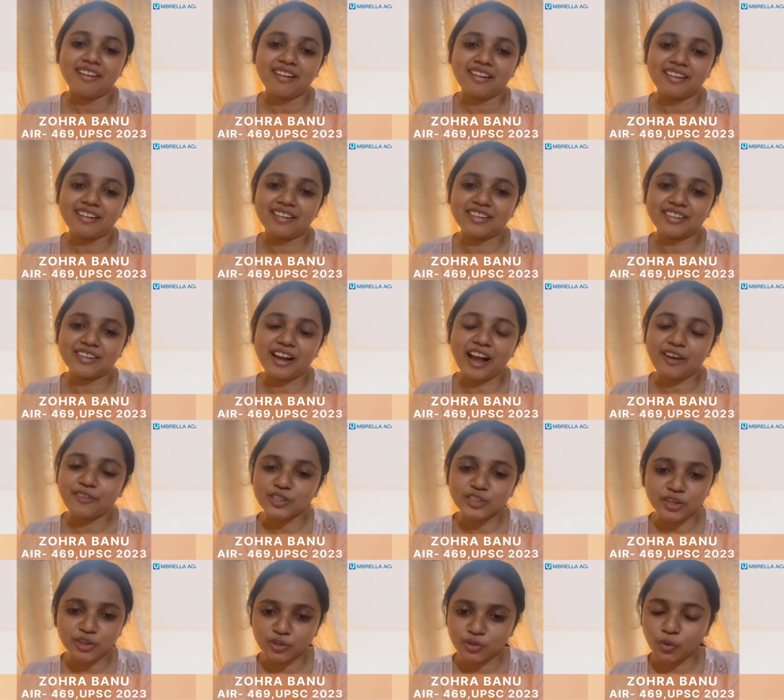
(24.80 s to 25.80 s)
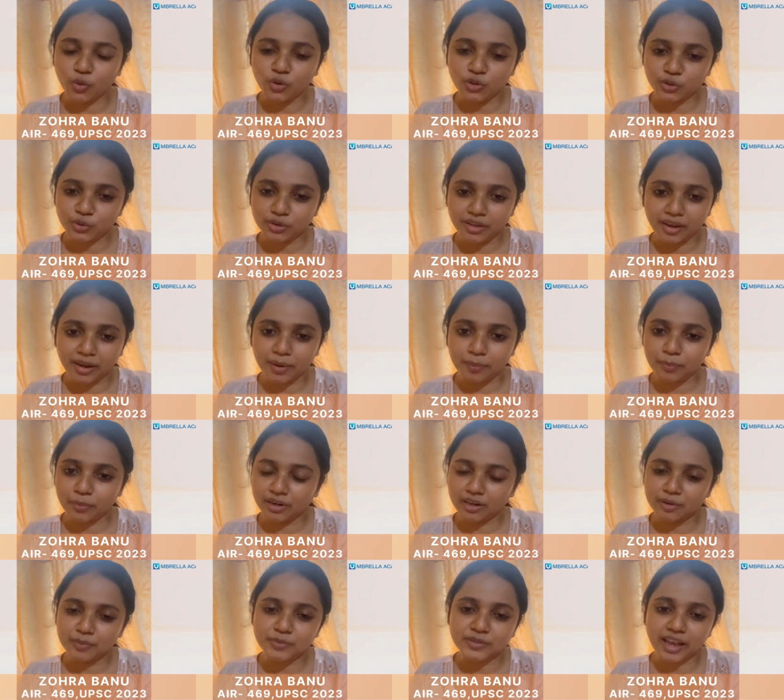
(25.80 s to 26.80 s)
Uh, I was enrolled to their
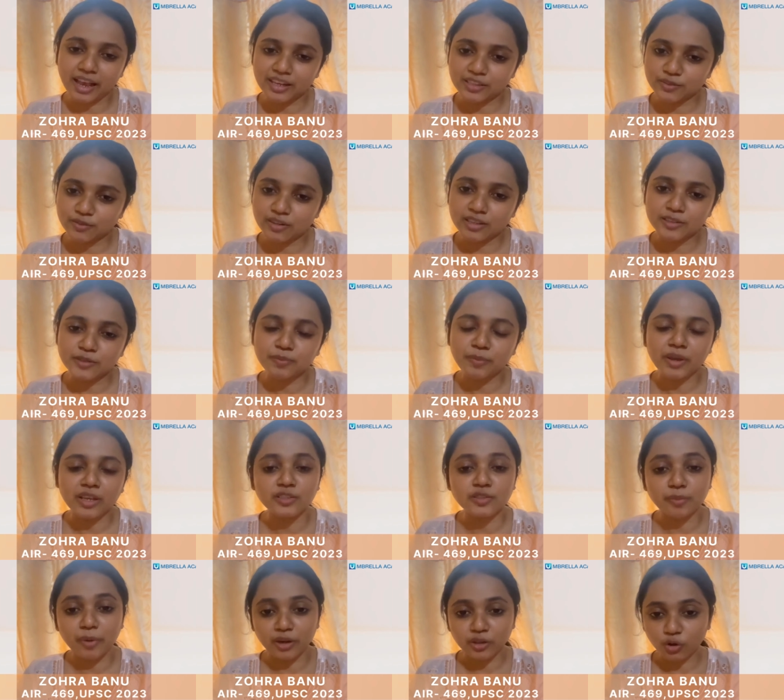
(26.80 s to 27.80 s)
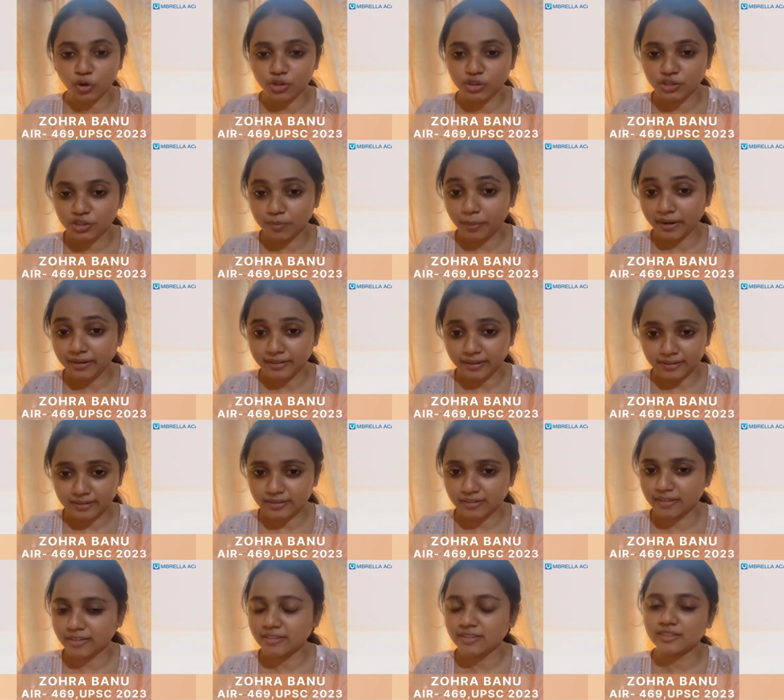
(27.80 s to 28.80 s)
prelims as well as mains mentorship and test
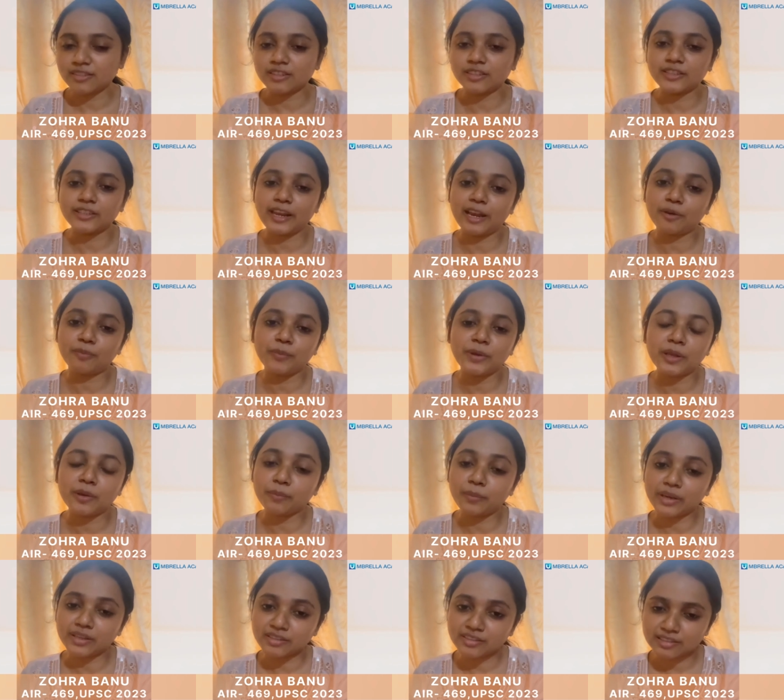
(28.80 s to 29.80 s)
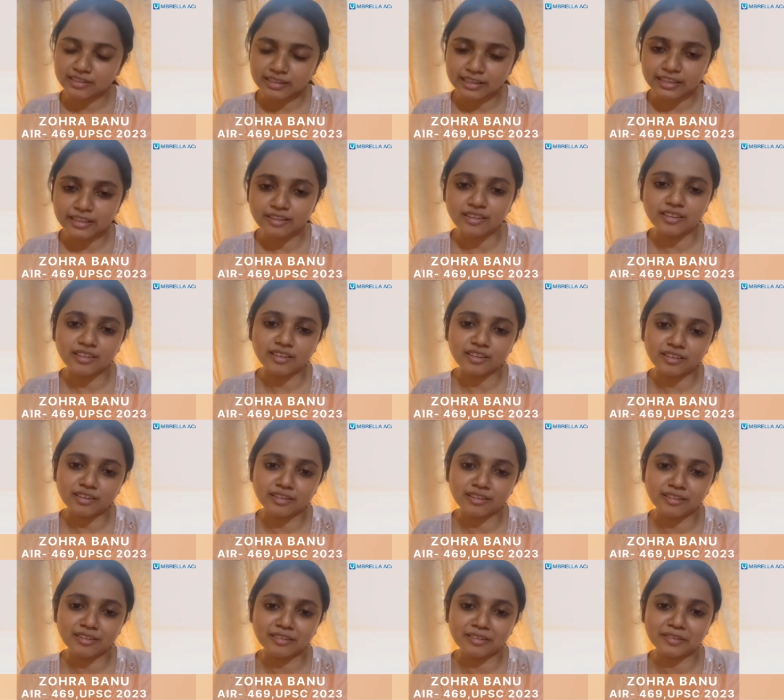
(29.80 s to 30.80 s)
series. It helped me immensely
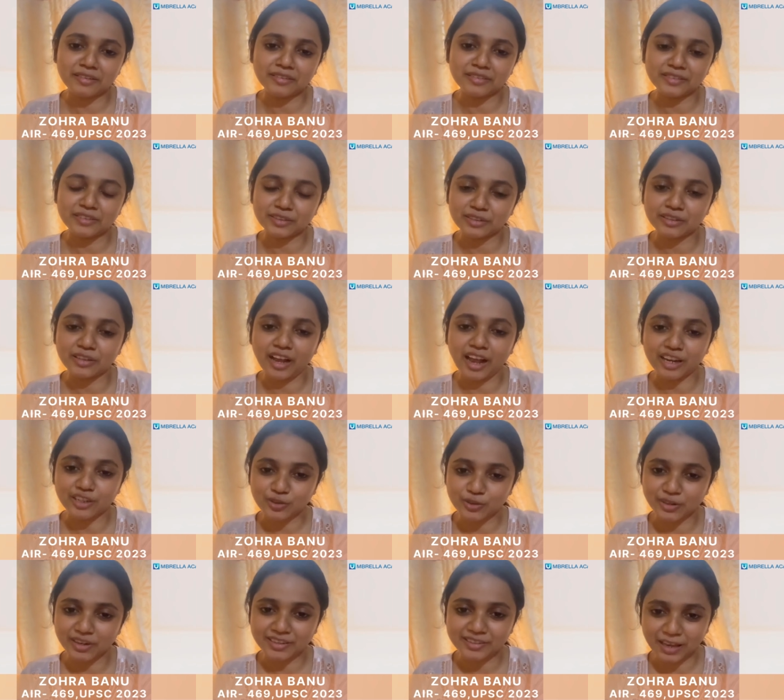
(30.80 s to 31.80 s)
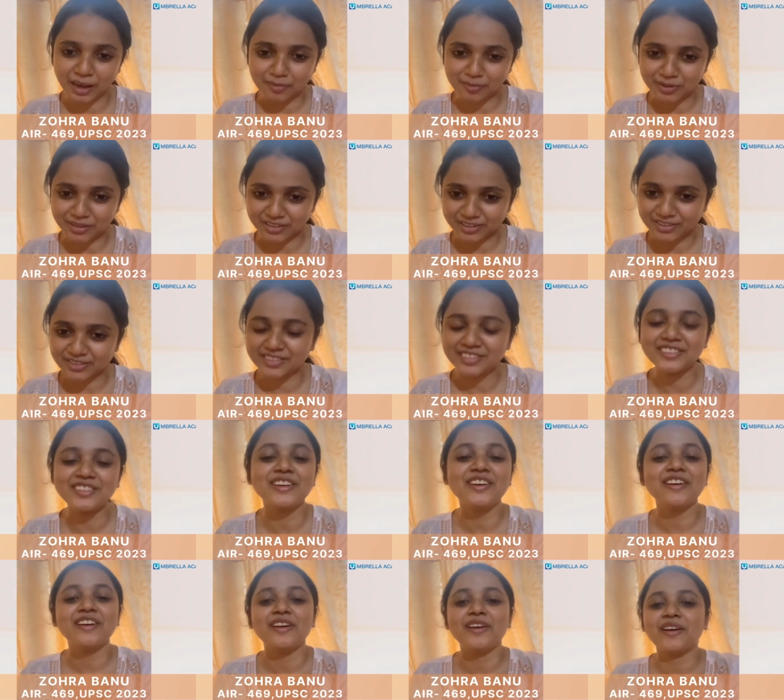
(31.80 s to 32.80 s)
in the actual examination.
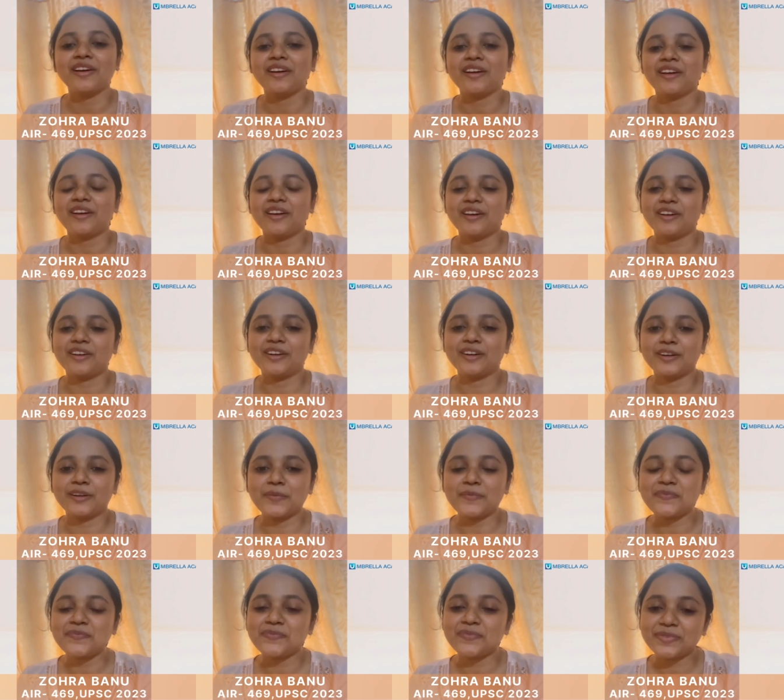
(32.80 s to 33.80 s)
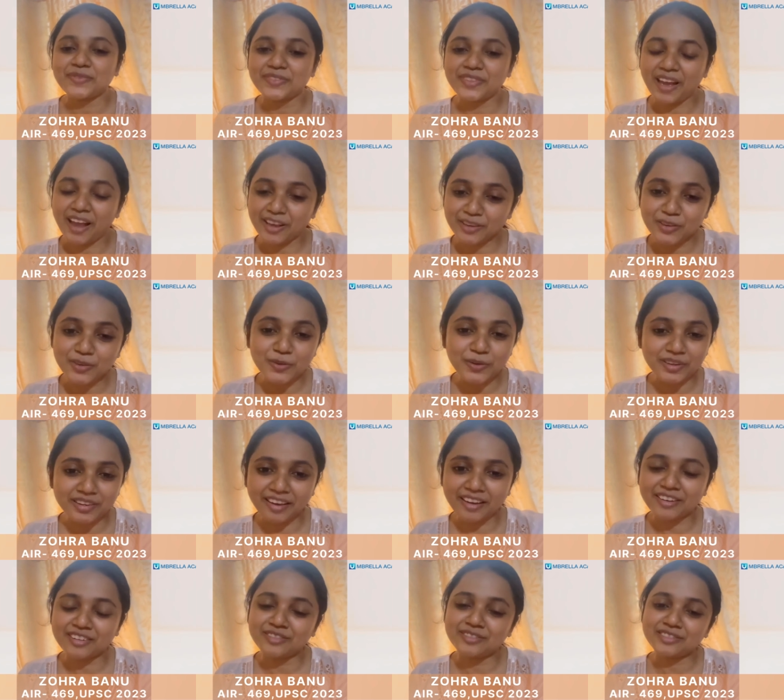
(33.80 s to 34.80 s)
Uh, thank you
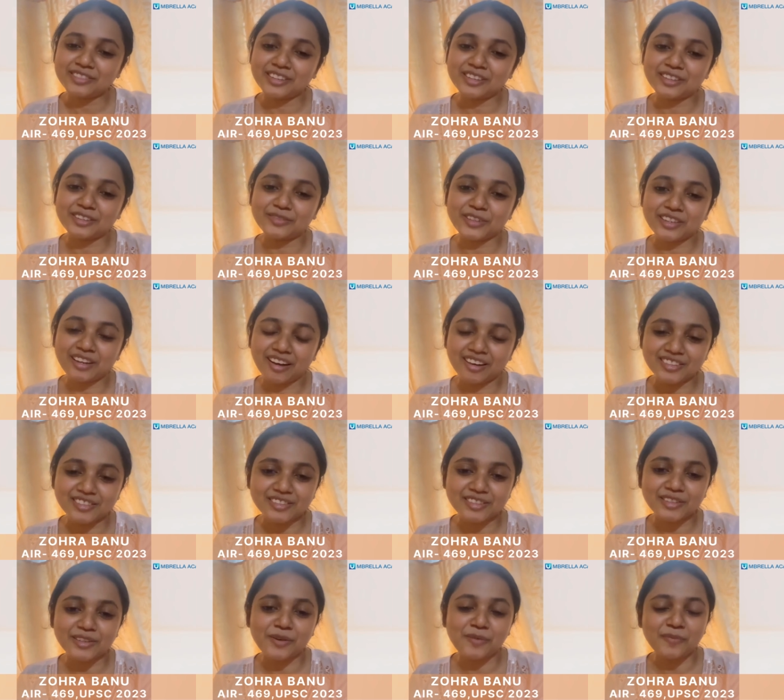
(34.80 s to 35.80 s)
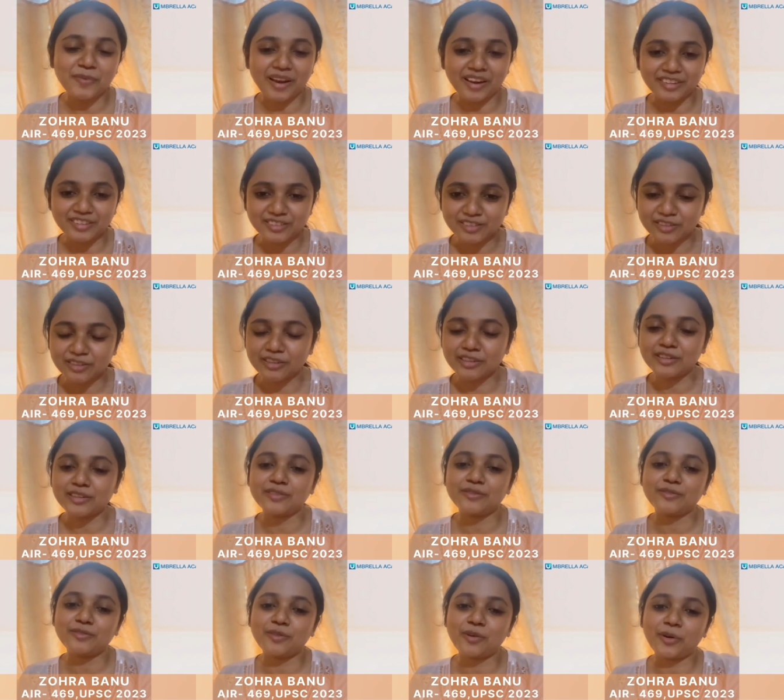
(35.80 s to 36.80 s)
again, uh, Vikas sir and Bright
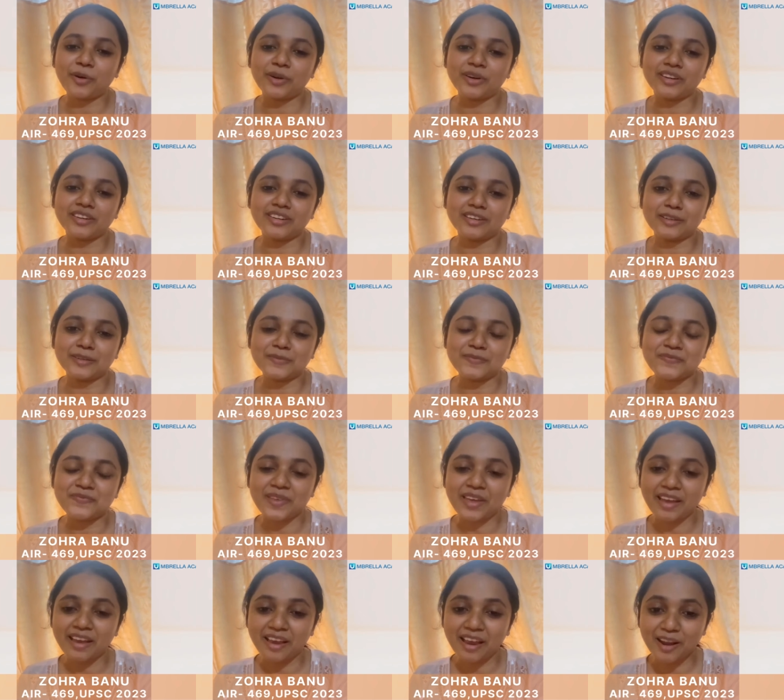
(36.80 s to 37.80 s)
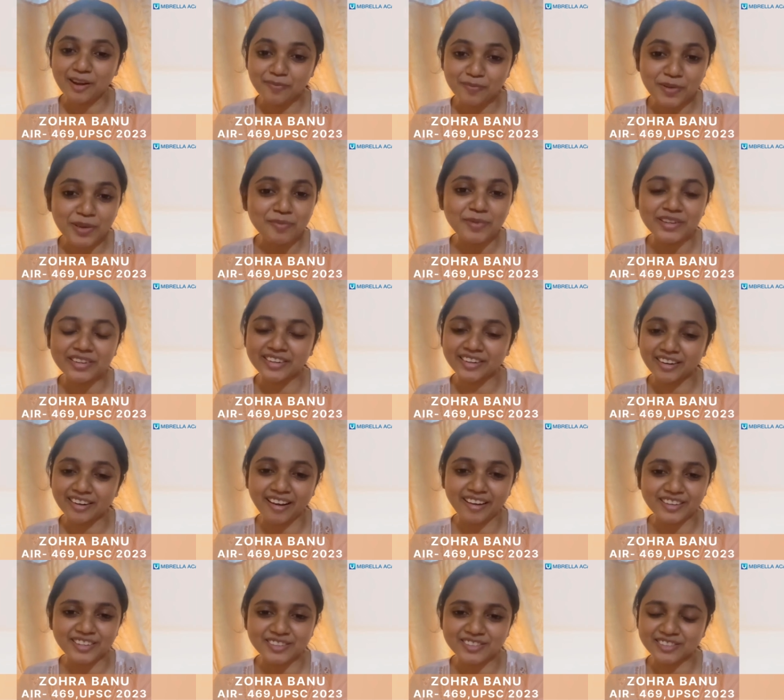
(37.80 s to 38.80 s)
sir, for uh, helping me
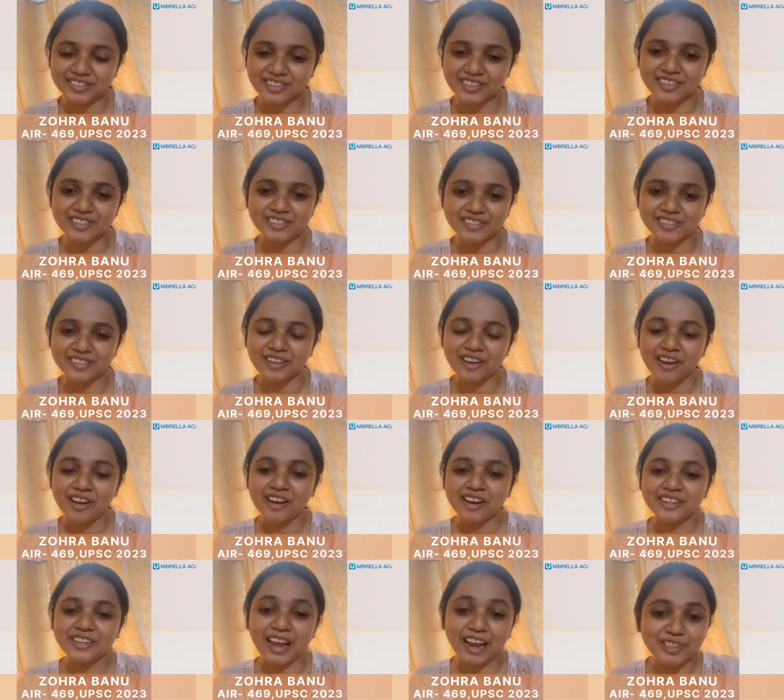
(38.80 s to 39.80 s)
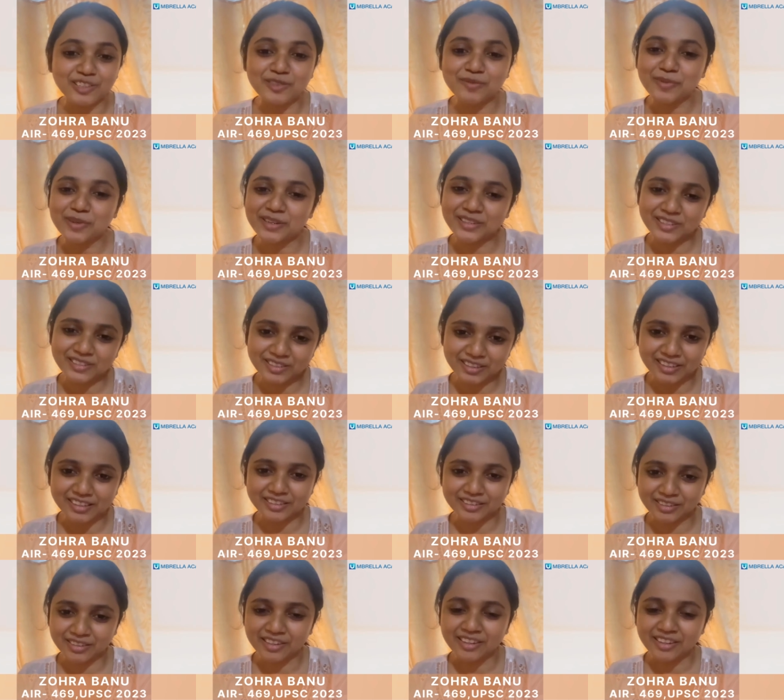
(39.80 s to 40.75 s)
realize this tangible result.